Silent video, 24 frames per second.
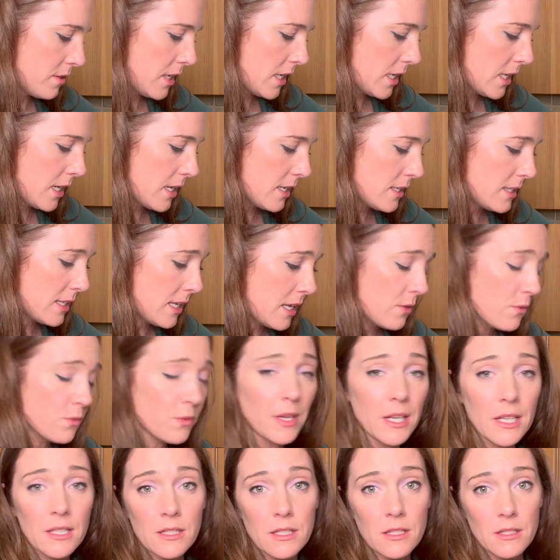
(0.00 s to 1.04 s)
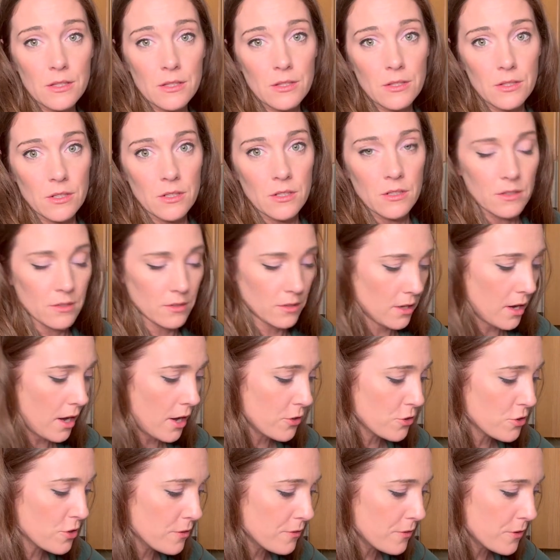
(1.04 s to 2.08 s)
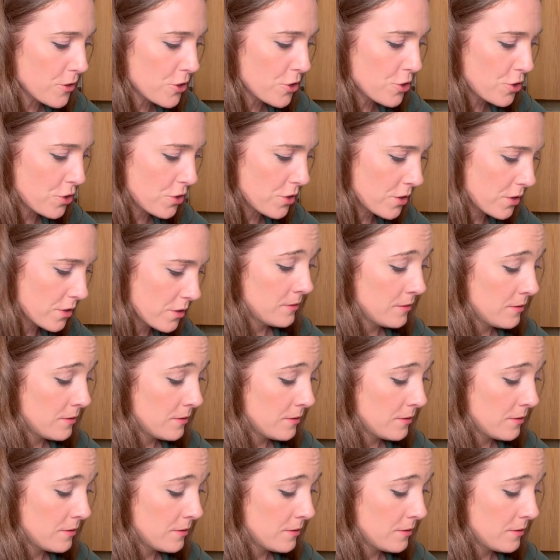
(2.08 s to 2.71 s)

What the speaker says: Like I said, raisins are controversial.